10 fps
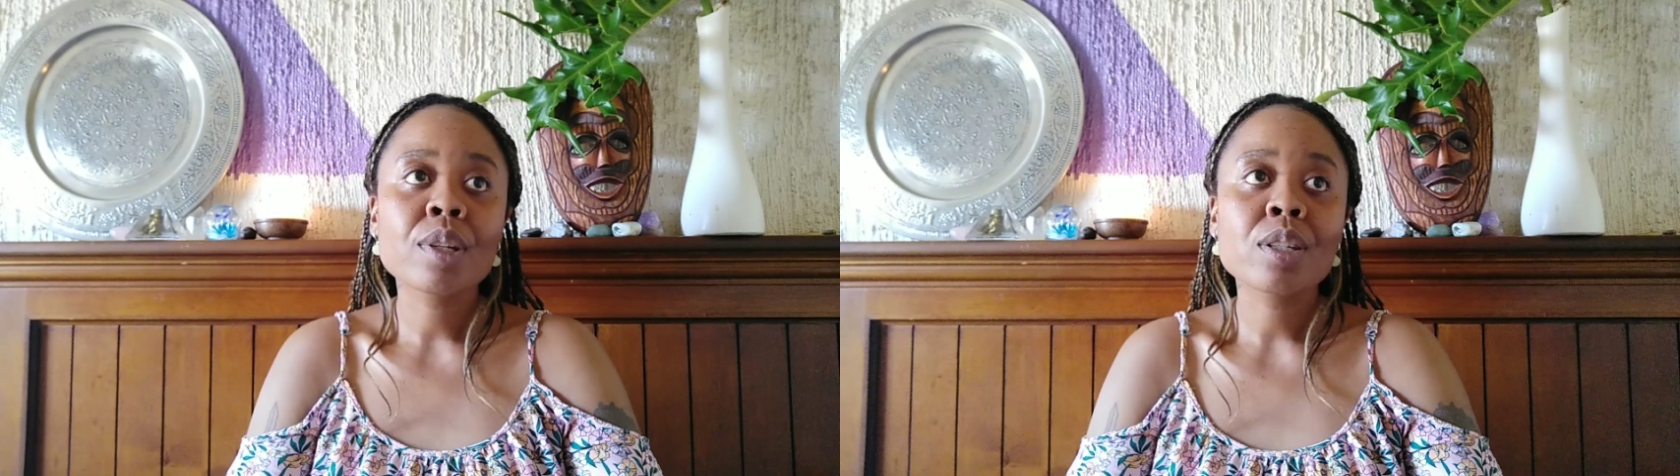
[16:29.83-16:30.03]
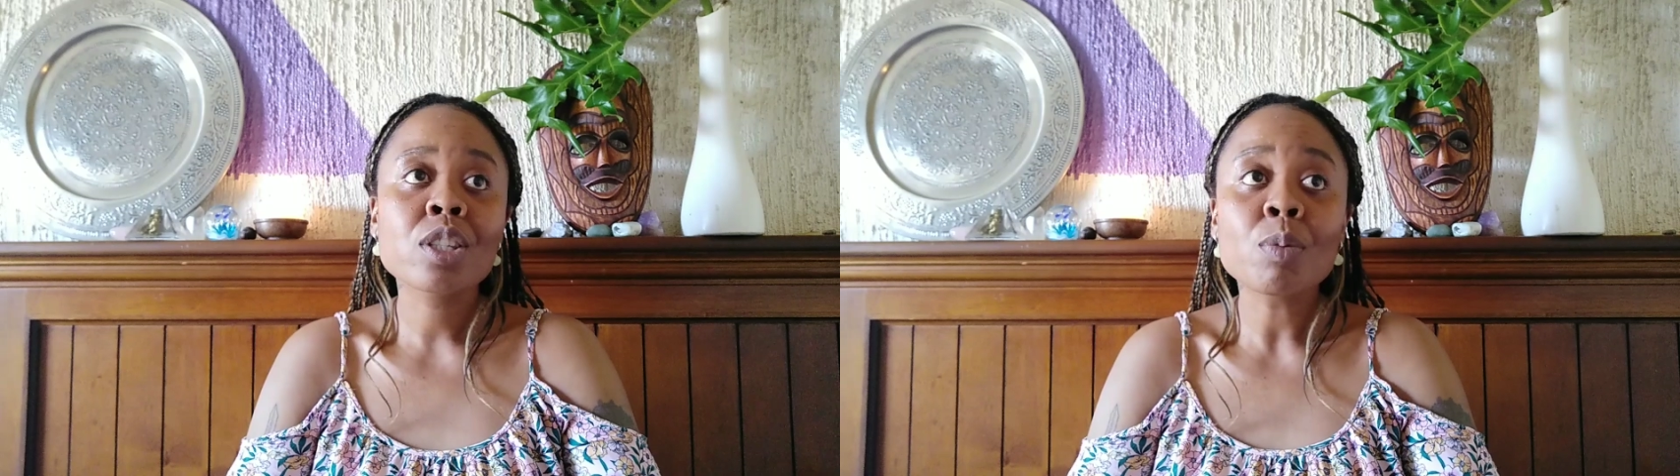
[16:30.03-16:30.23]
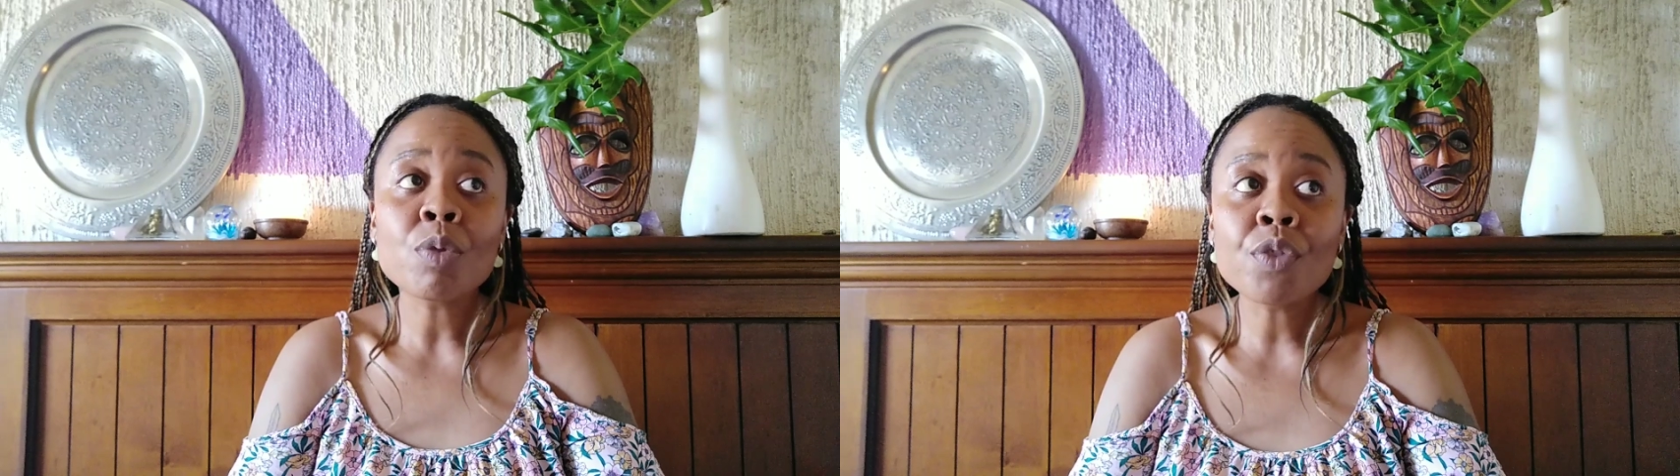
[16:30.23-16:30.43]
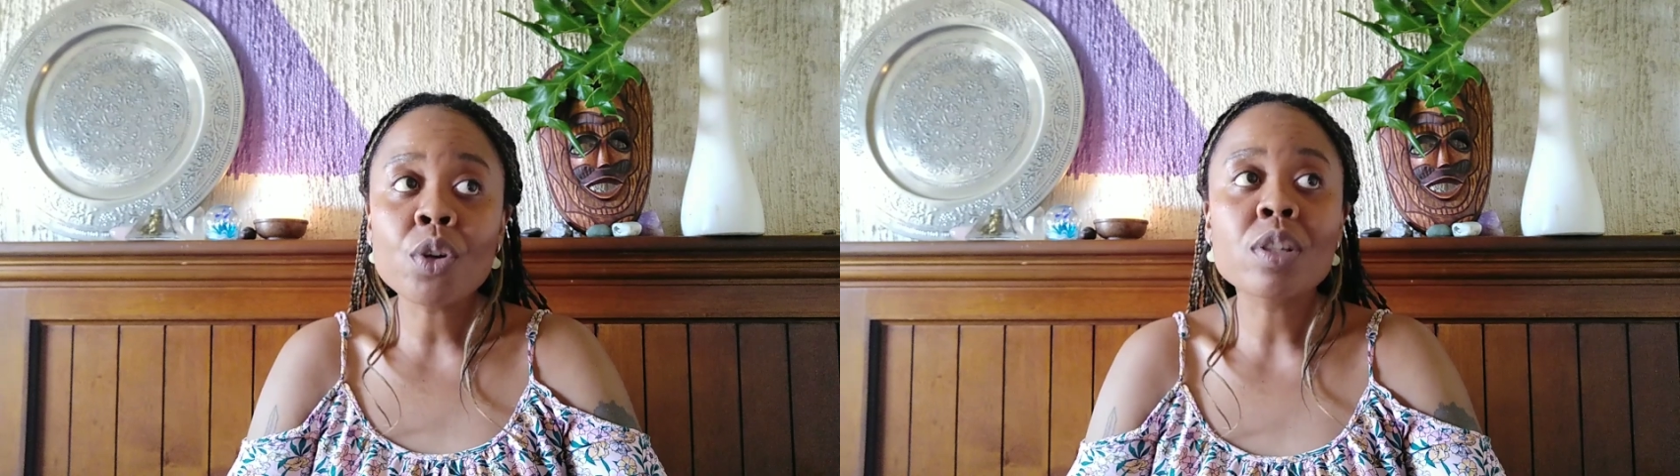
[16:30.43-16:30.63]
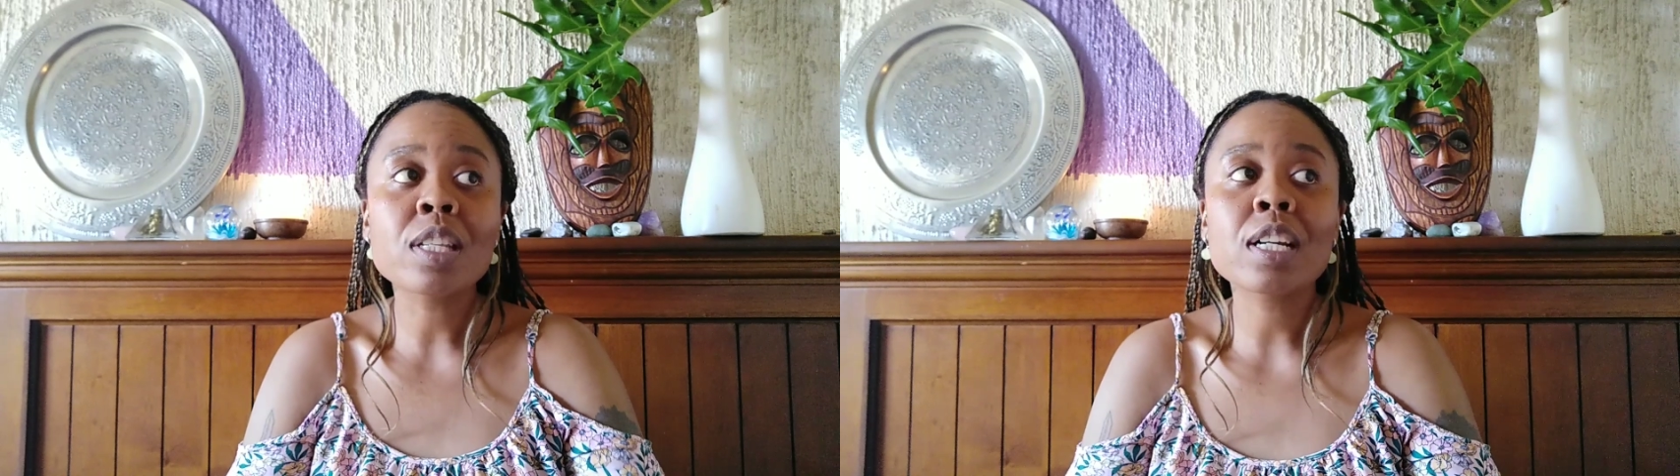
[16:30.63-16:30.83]
Some of
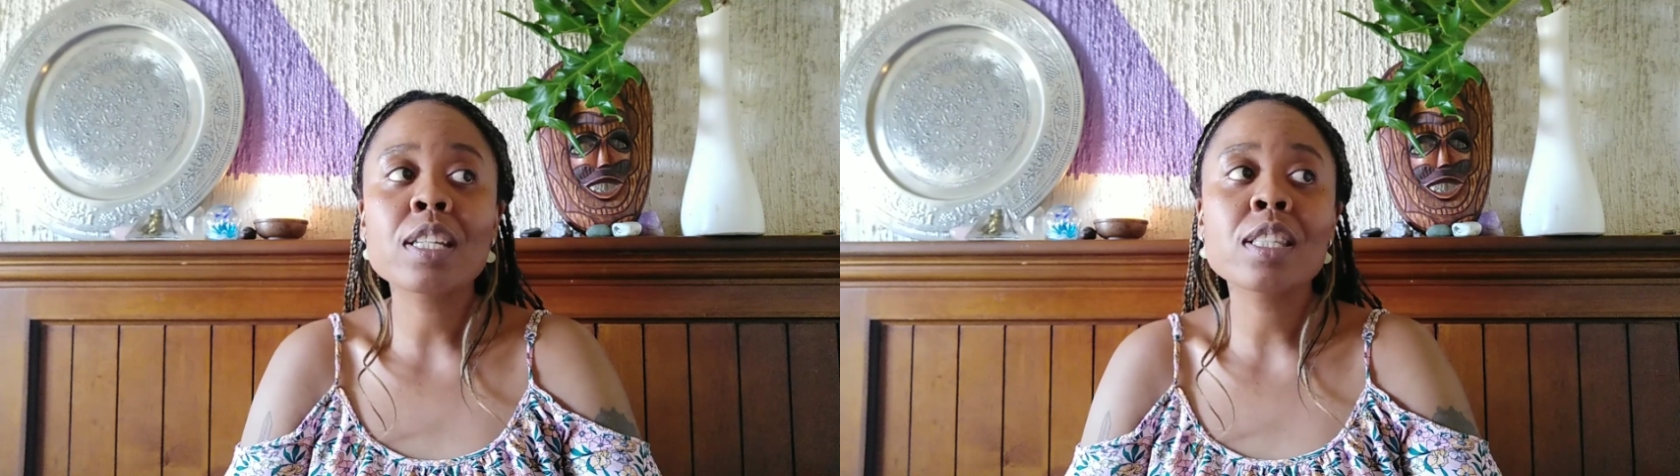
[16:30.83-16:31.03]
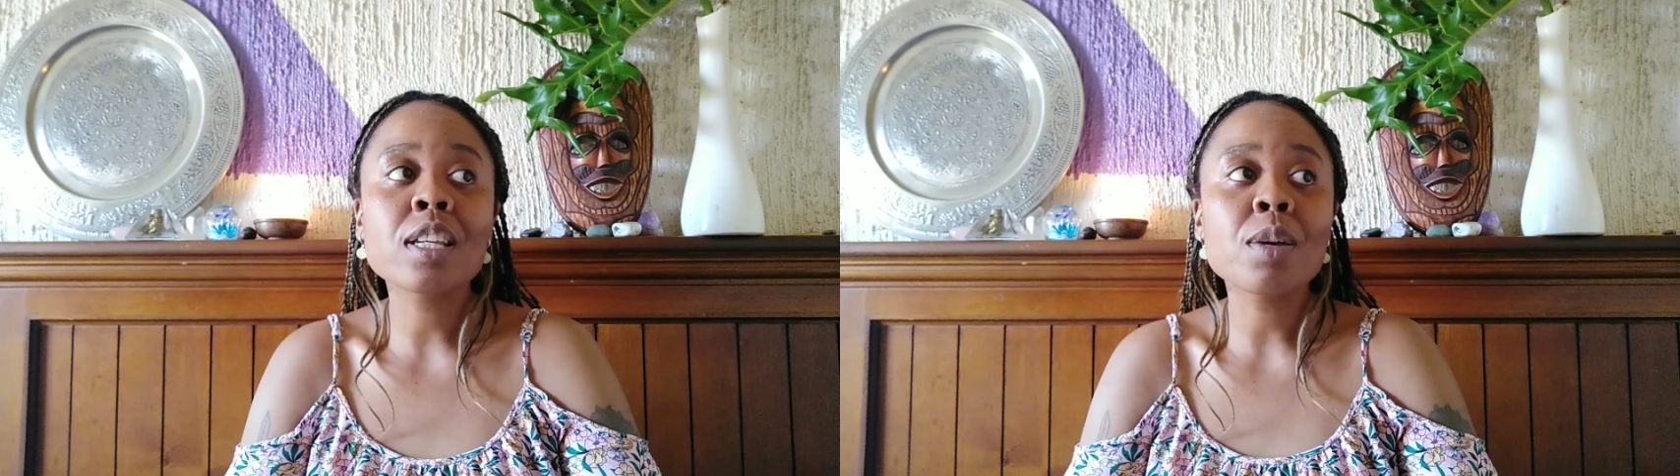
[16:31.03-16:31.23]
y'all's, like I said,